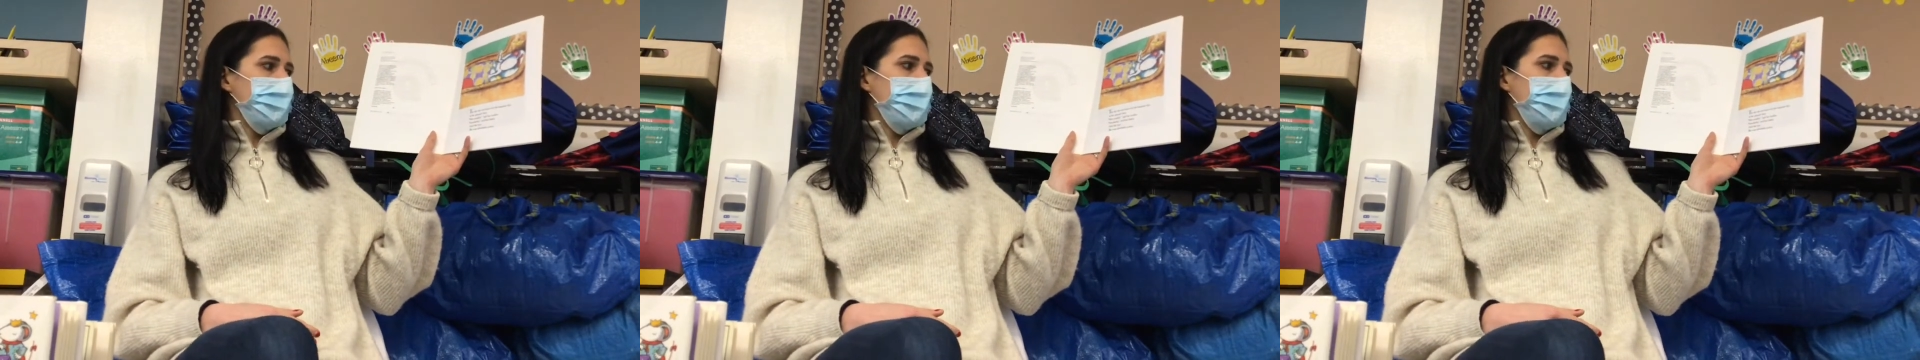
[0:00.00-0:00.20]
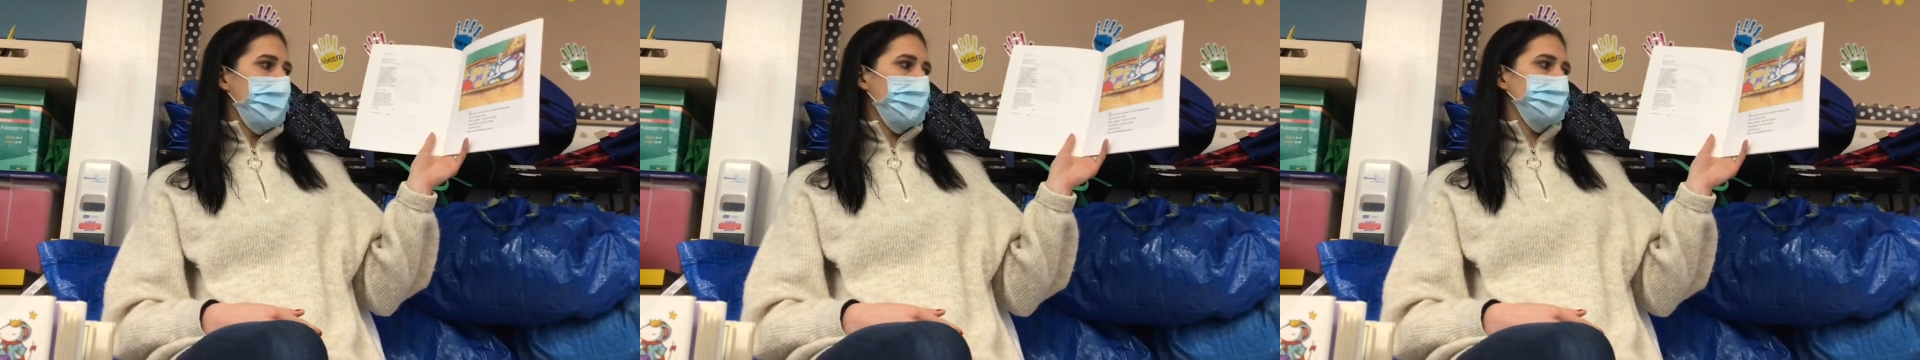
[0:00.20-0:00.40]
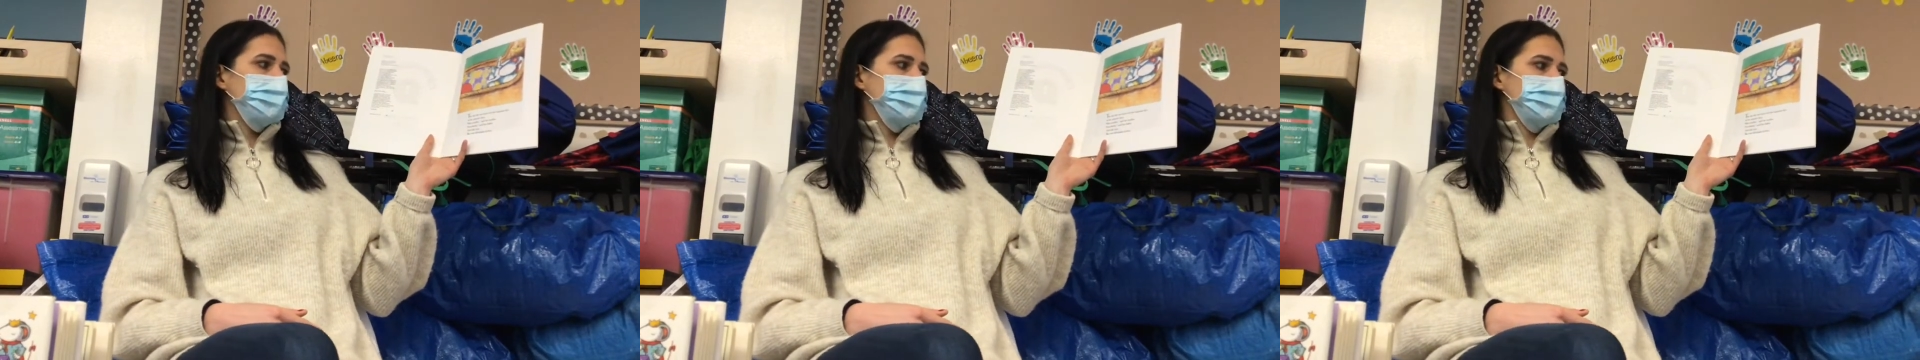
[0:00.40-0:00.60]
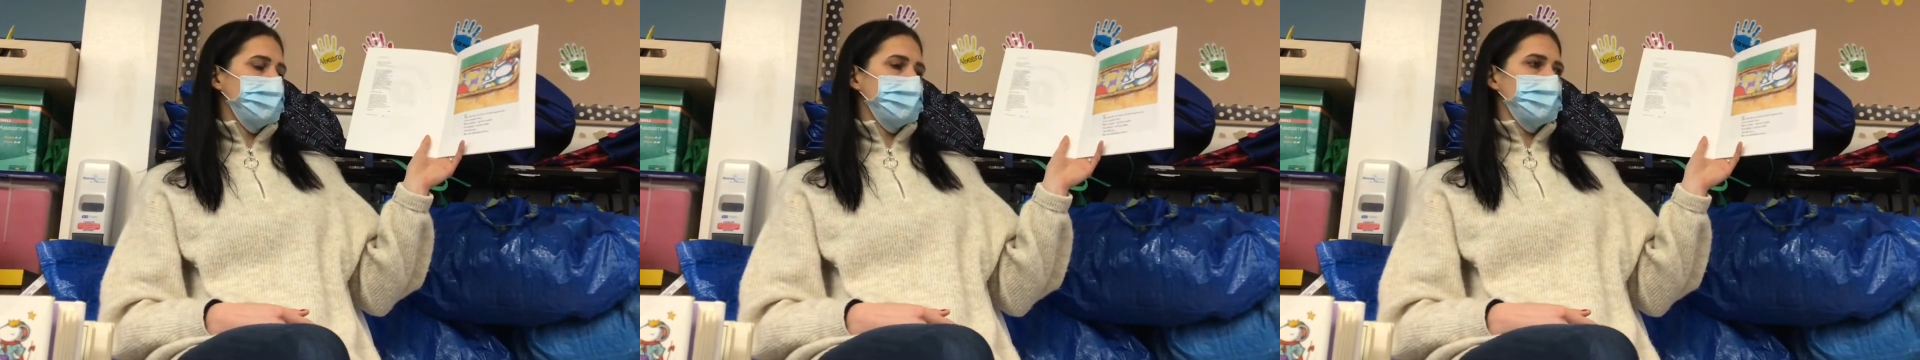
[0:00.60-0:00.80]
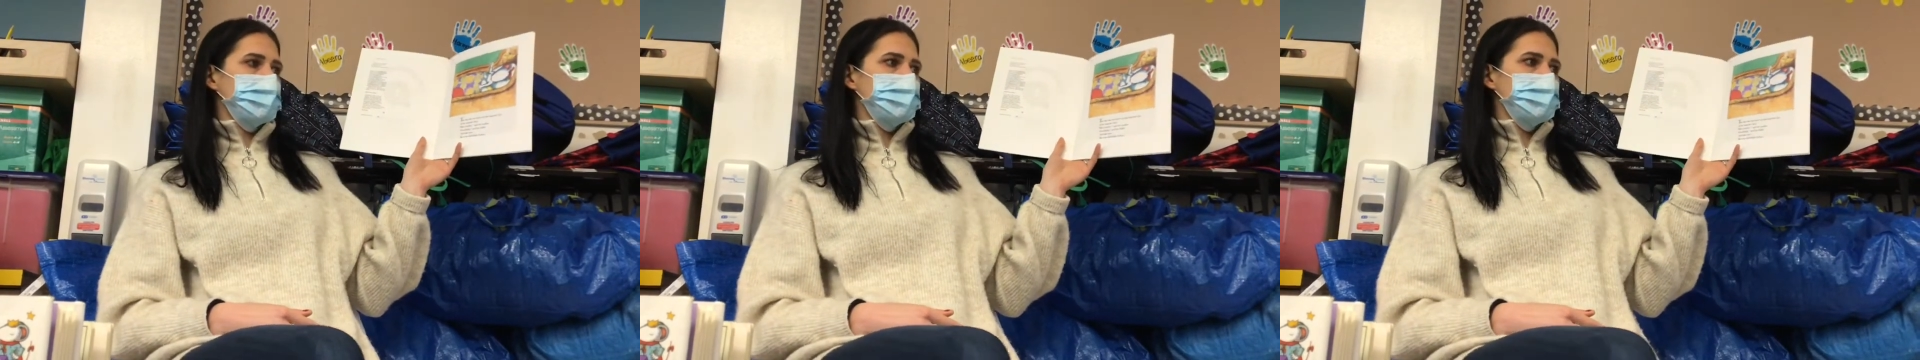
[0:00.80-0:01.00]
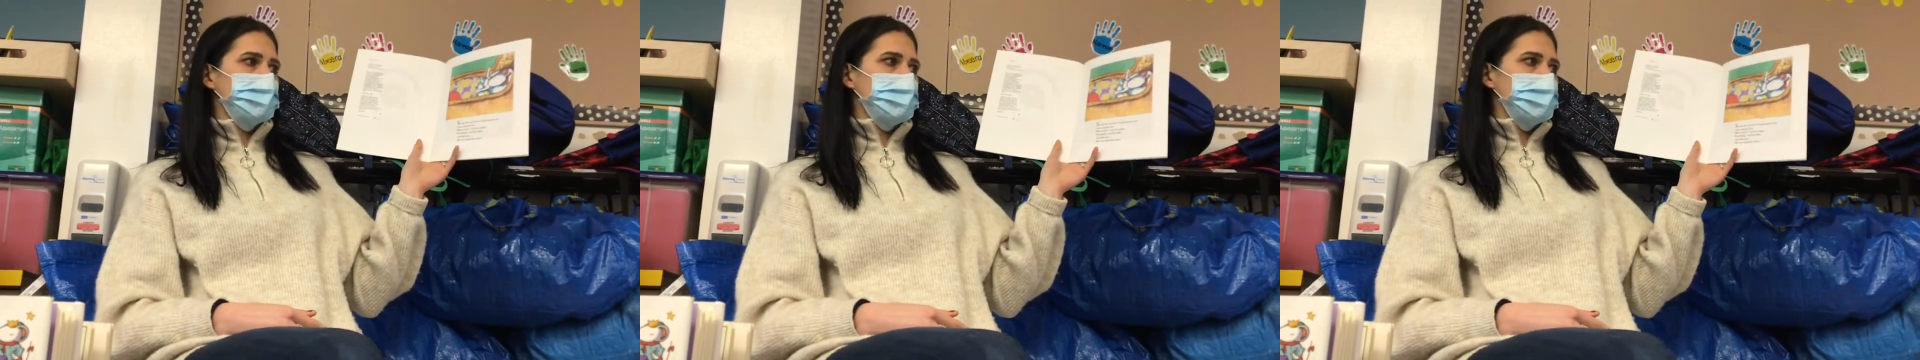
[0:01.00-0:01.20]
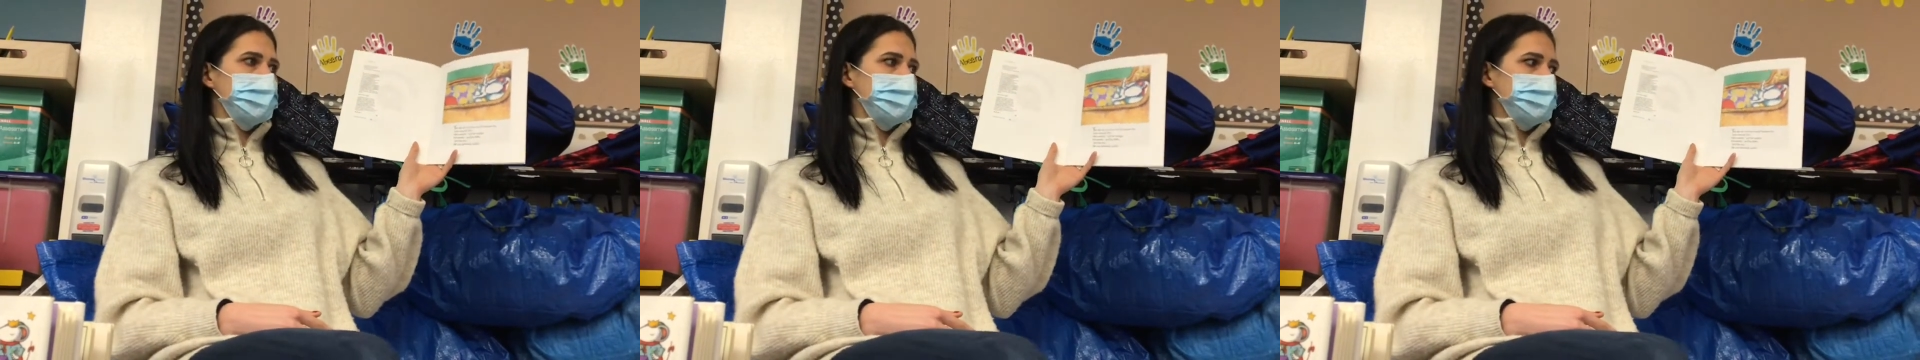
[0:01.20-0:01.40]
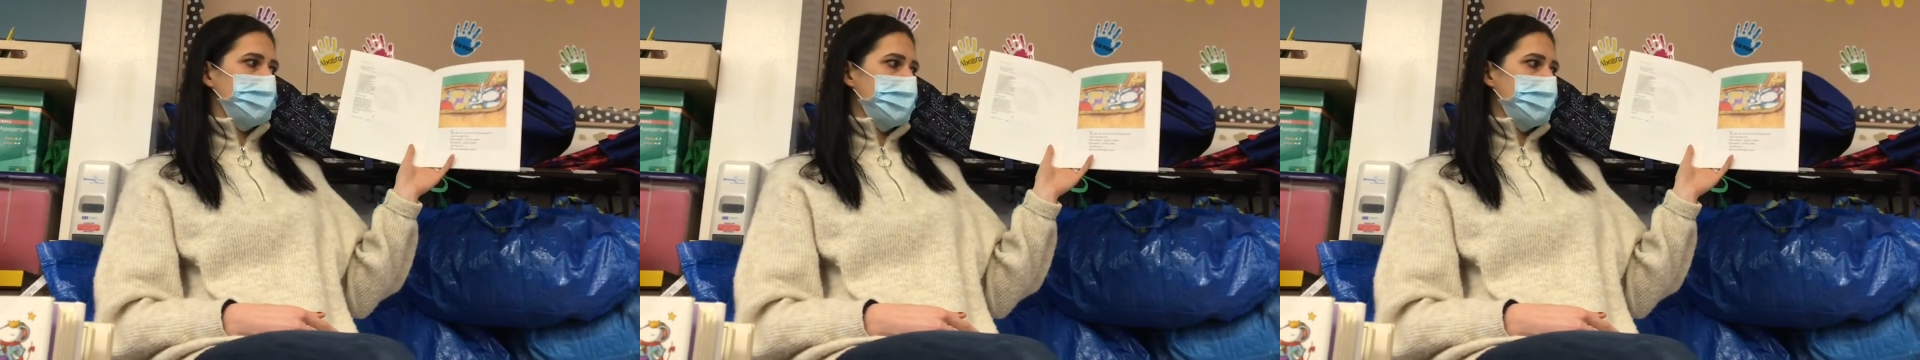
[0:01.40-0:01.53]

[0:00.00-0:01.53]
Absolutely,